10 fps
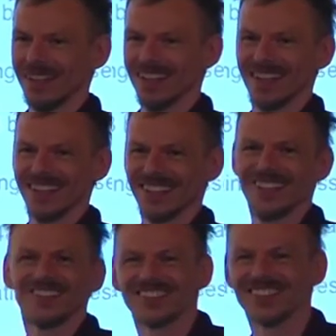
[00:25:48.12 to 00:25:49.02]
like in the
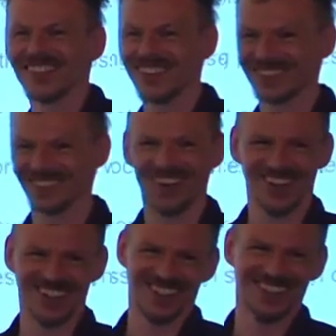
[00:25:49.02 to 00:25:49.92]
old DOS
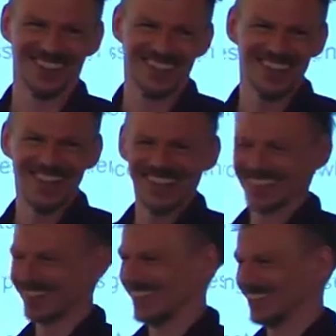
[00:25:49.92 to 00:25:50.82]
world.
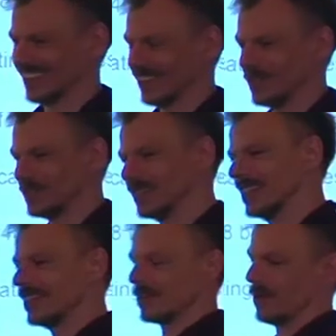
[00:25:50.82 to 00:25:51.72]
so
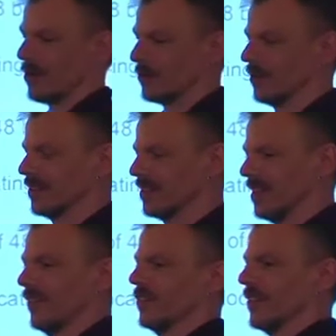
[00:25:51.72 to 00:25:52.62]
this process
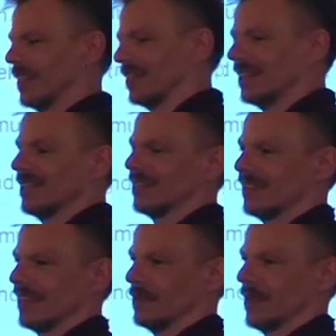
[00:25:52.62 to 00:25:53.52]
lives in this
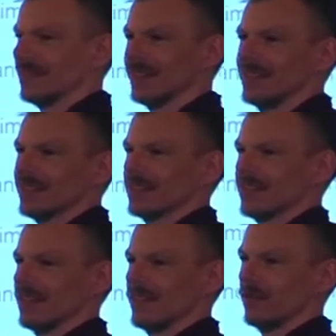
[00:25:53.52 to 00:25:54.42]
segment,
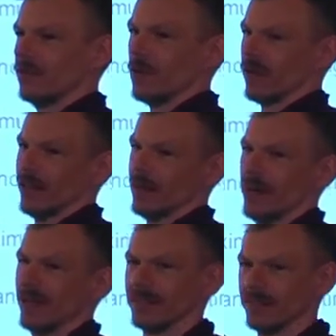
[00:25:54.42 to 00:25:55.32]
this 4
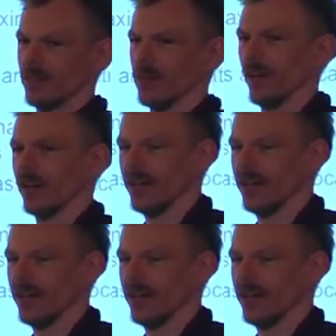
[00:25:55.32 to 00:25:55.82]
gigabytes and so on.